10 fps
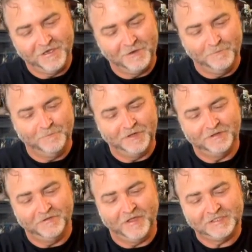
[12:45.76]
But
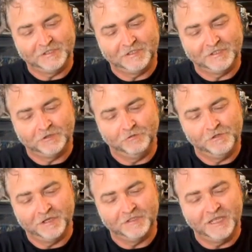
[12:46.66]
that's the cool thing,
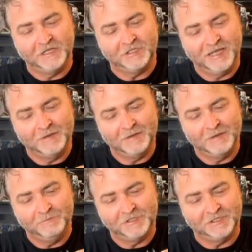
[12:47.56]
taking time
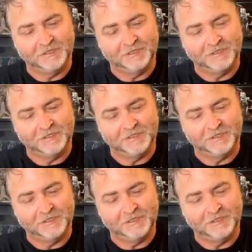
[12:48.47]
just to